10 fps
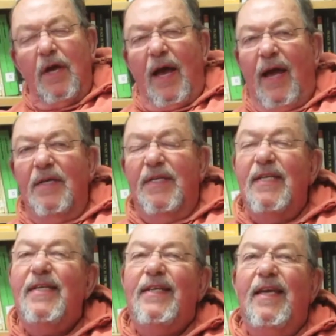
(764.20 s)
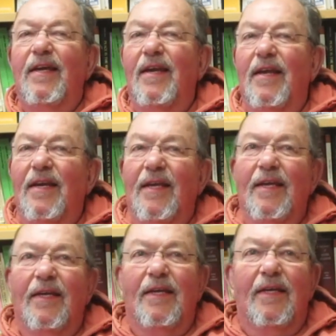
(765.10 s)
I didn't get
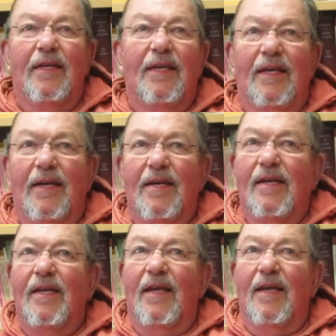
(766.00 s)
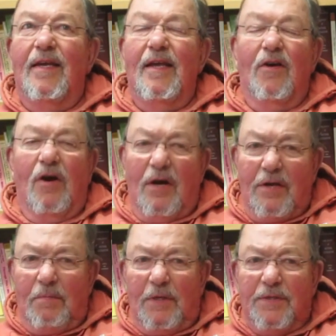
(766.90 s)
into any
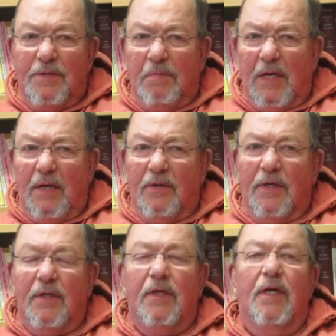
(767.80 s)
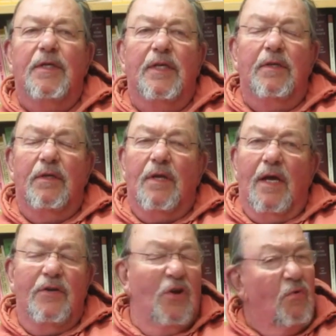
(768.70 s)
arguments about it. I
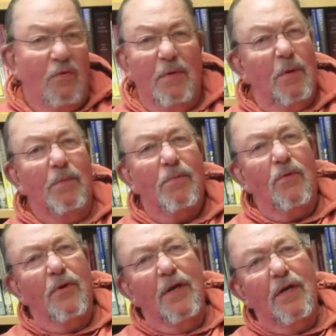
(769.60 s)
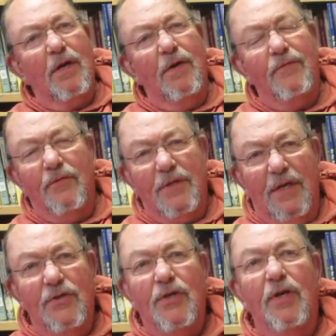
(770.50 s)
don't remember any
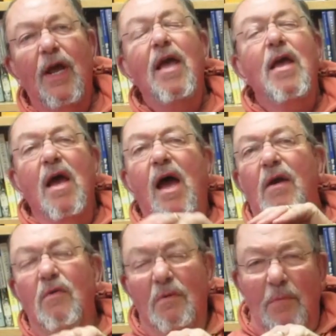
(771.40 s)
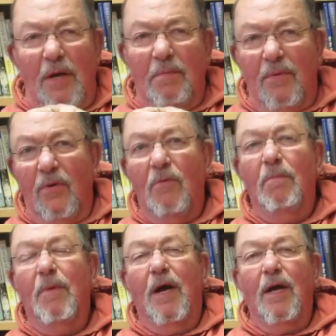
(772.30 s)
confrontation. I remember
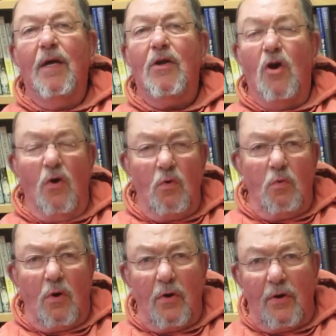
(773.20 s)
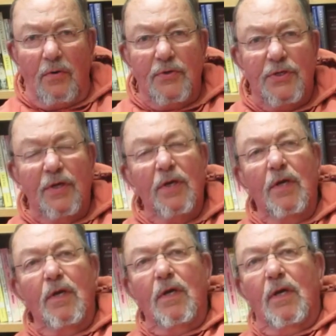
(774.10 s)
my co-workers,
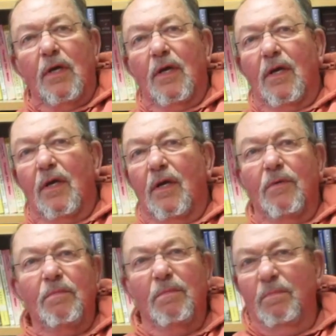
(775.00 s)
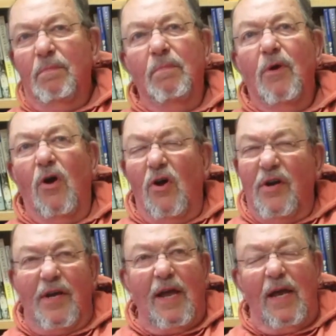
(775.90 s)
on
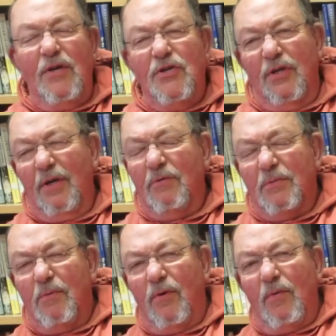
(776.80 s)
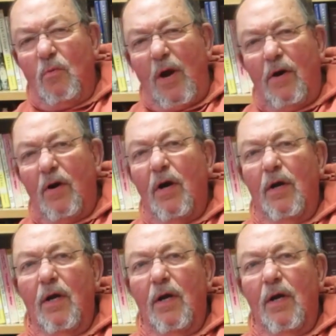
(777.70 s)
occasion, it was pretty rare,